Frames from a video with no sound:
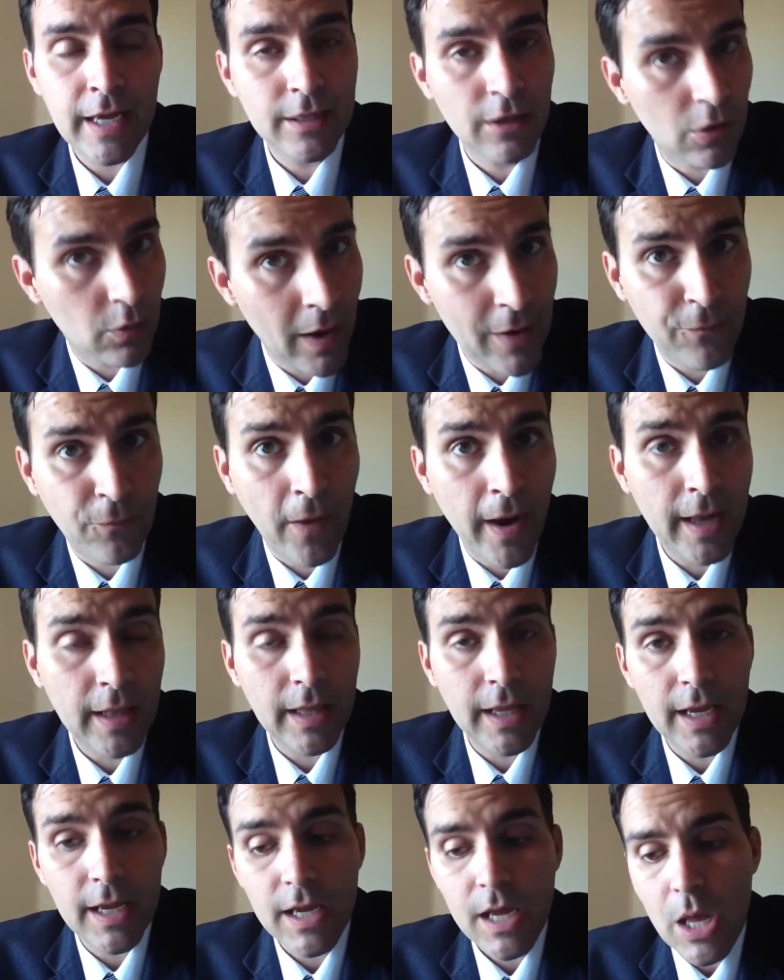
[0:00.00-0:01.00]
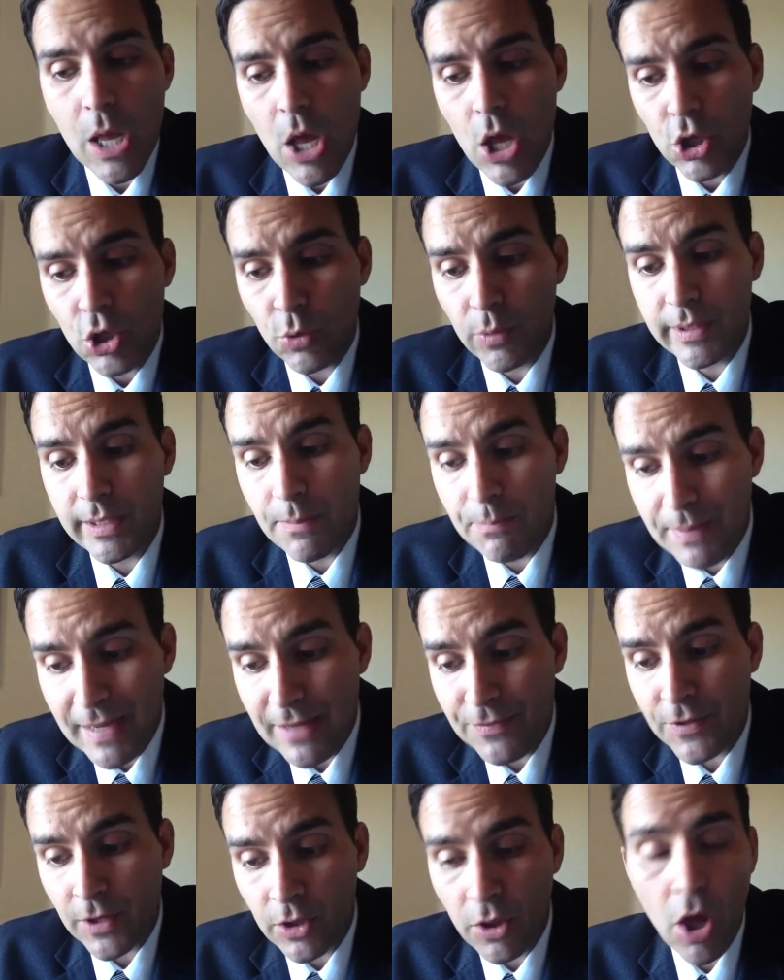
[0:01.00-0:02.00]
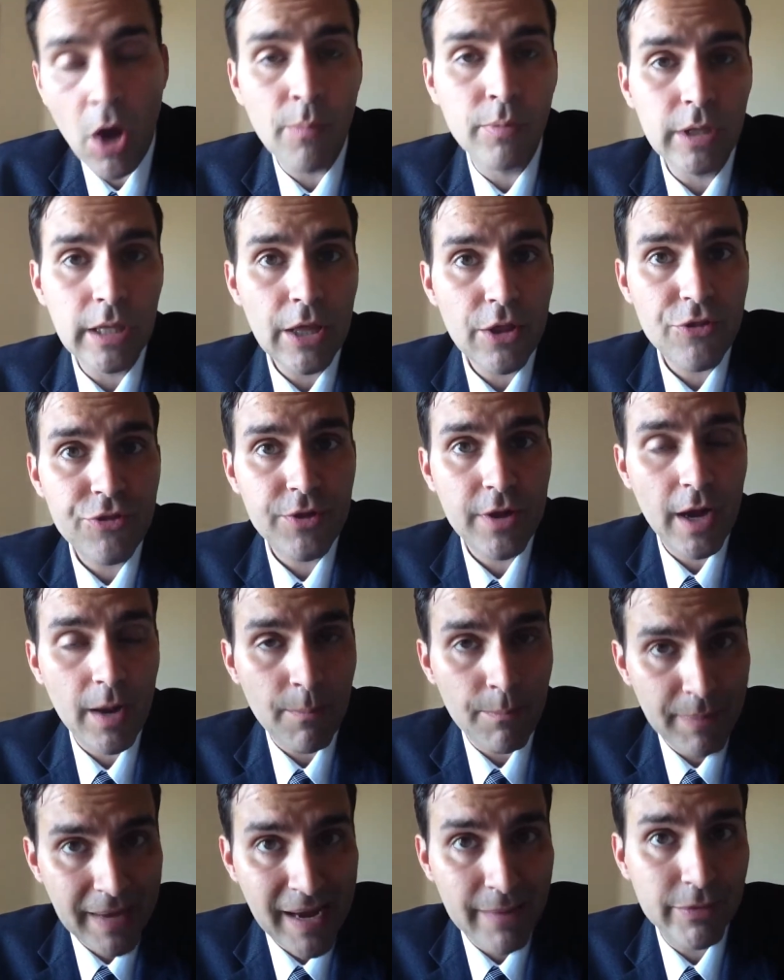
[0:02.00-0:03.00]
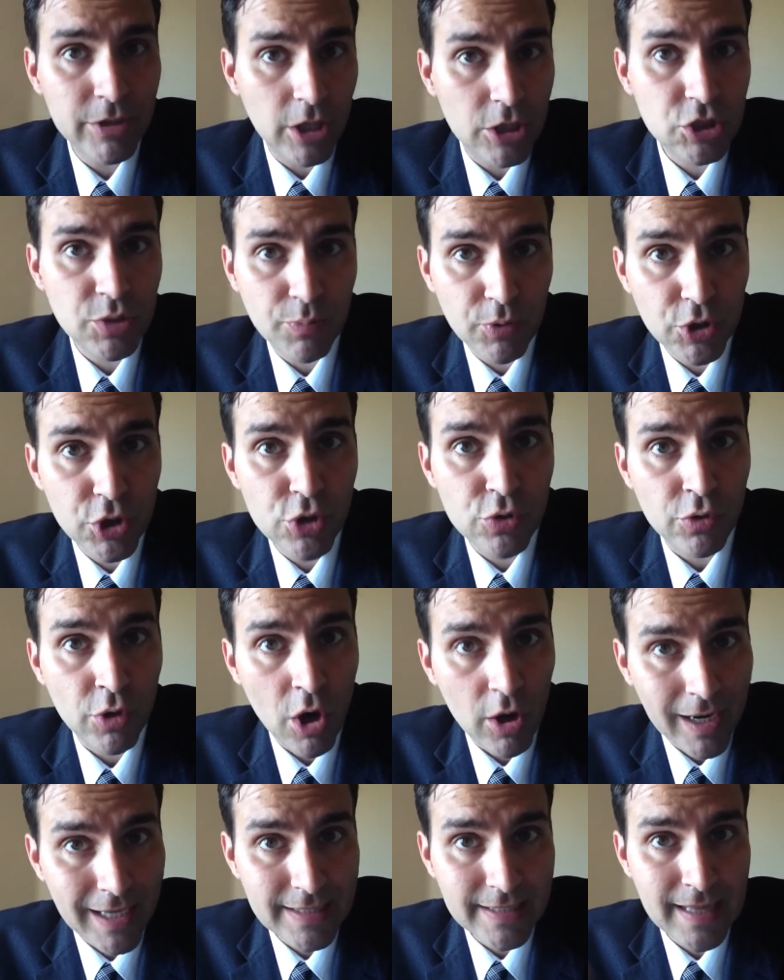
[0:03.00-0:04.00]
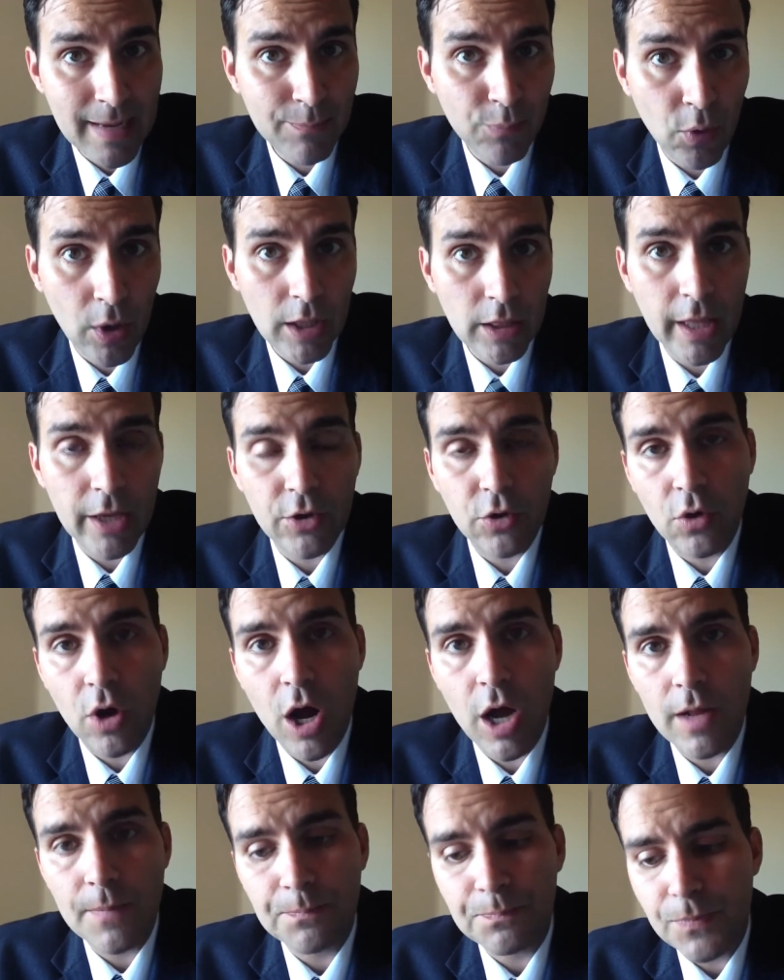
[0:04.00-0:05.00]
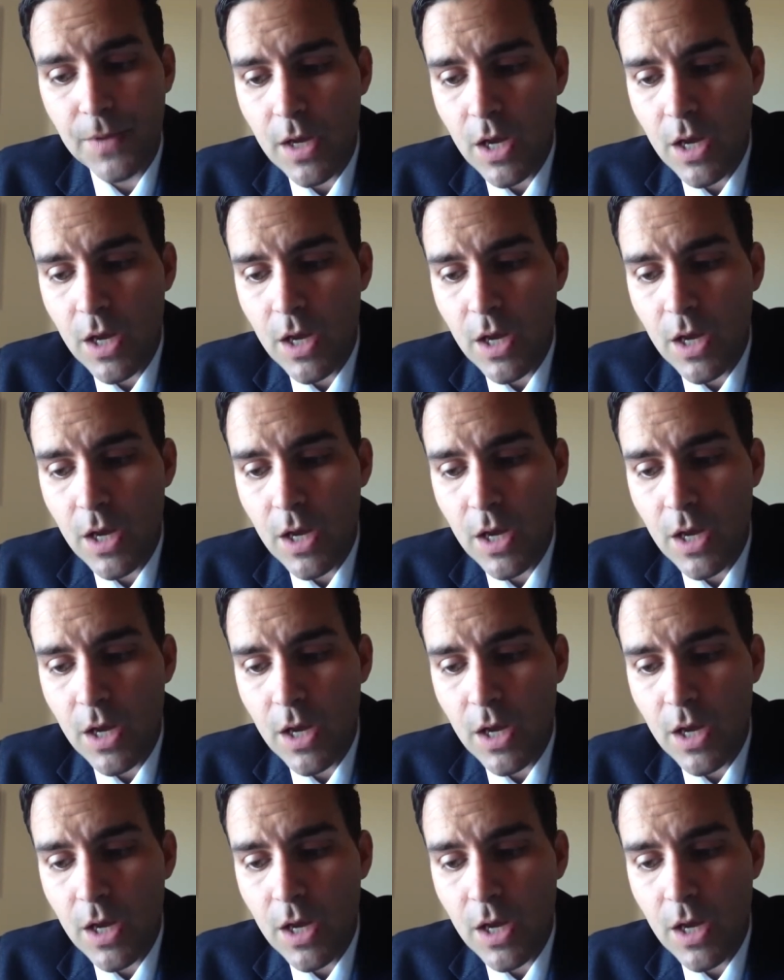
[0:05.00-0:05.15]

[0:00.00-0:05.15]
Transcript: Quite frankly, you want to beat the globalist, become an entrepreneur. I'll get to that point later on.